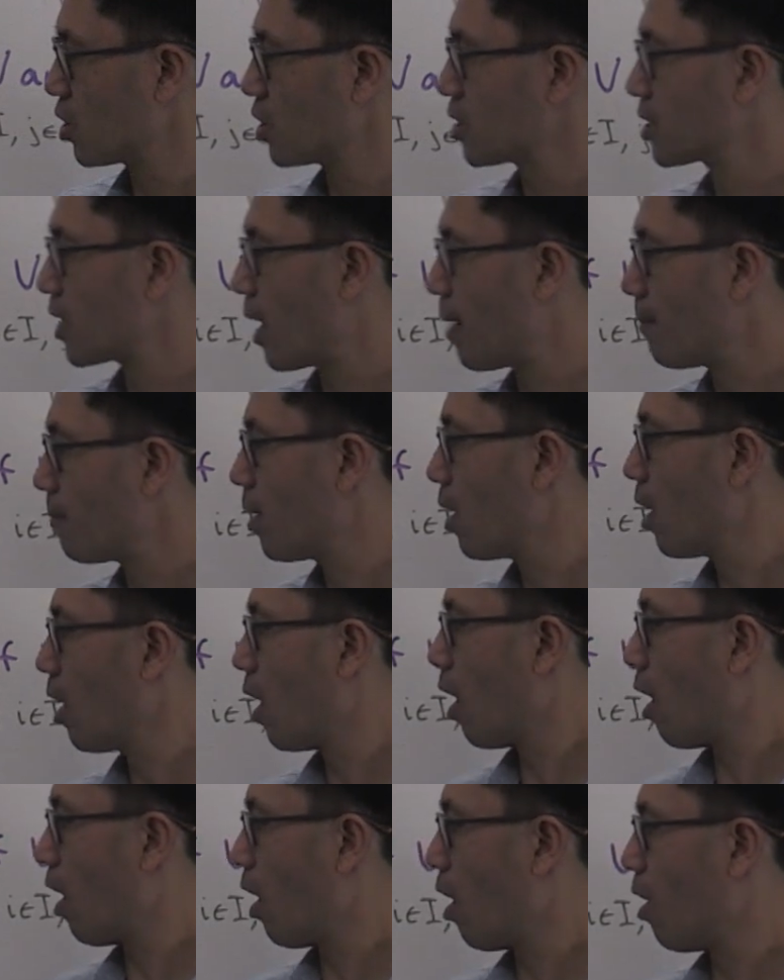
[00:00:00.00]
you sum
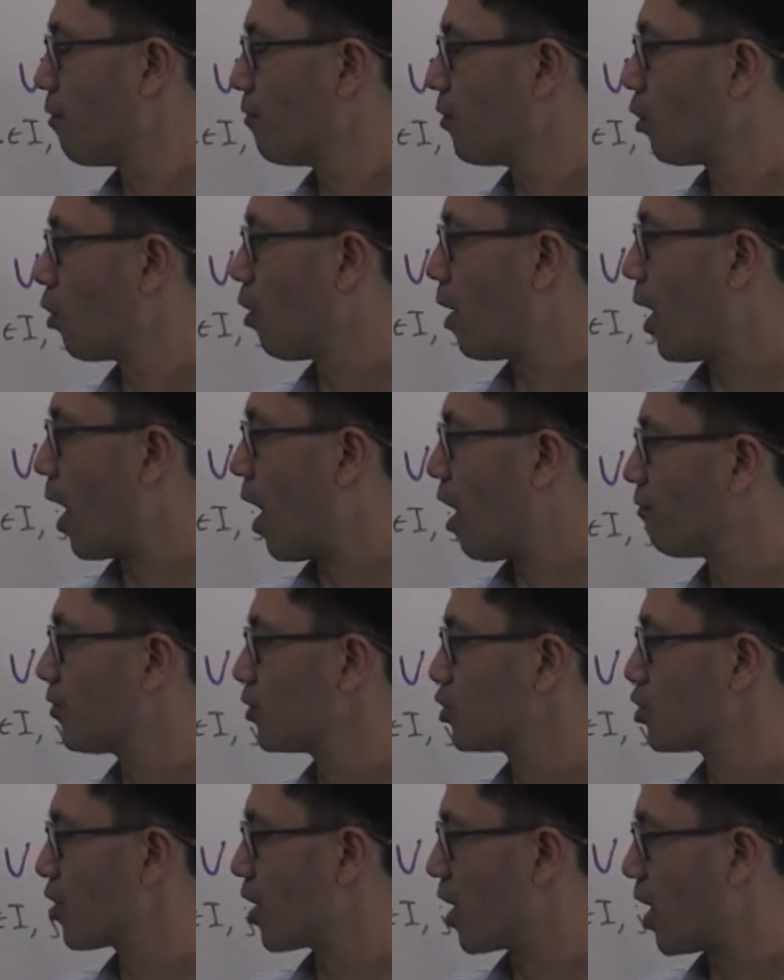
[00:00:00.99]
all alpha
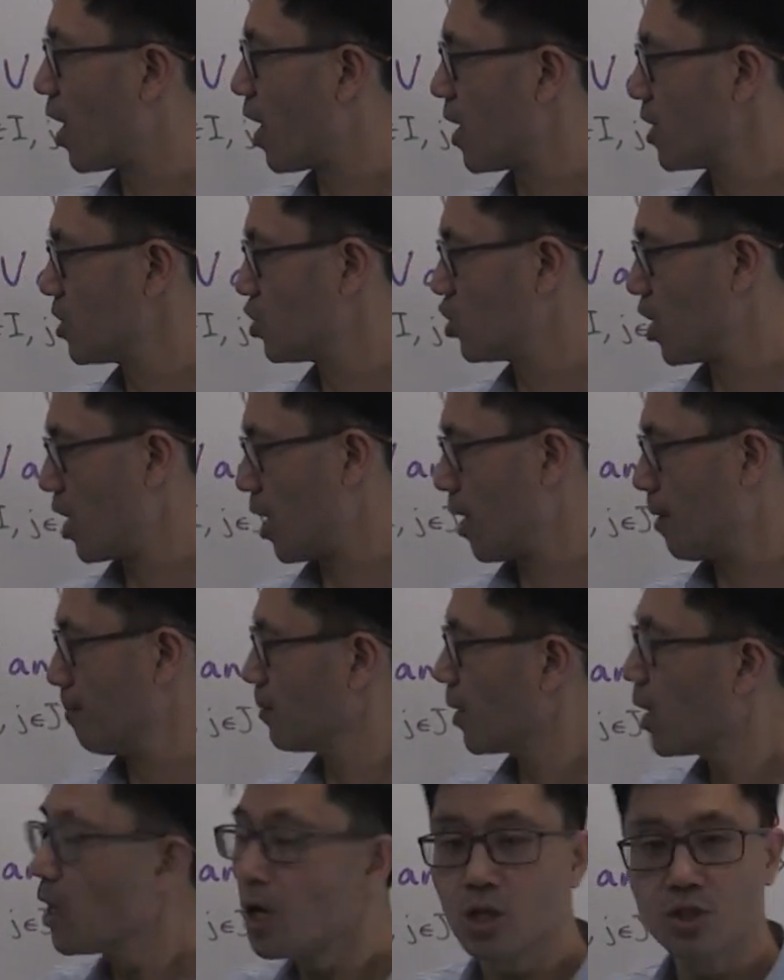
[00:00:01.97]
to the ij.
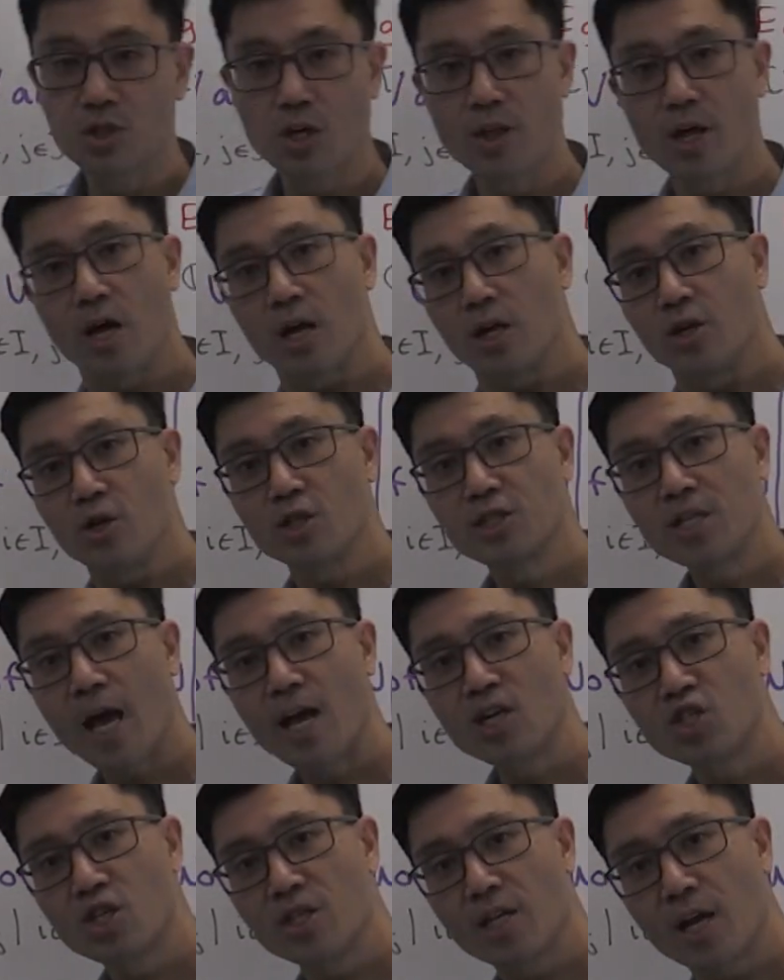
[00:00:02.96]
So the
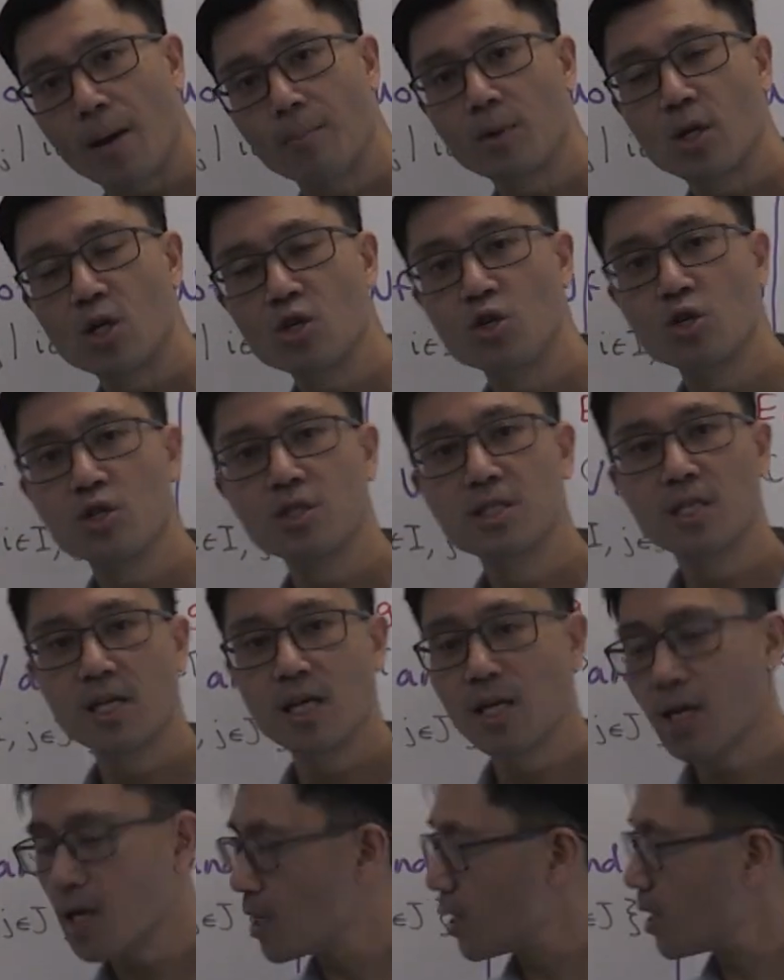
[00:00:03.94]
notation that I'm going to use
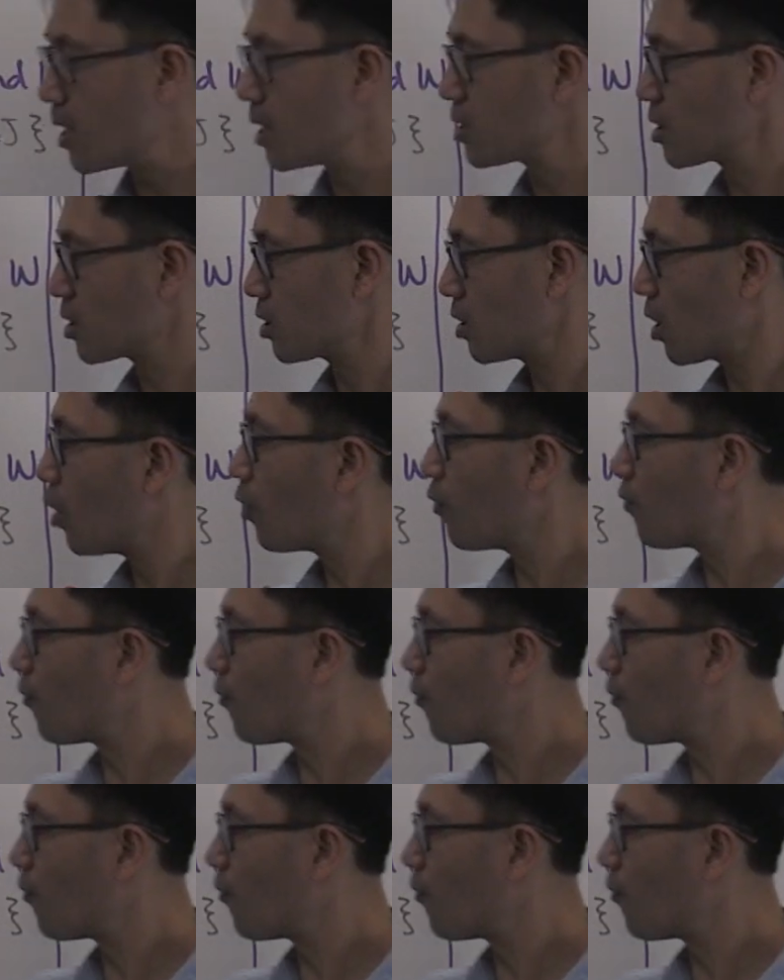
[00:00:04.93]
here is going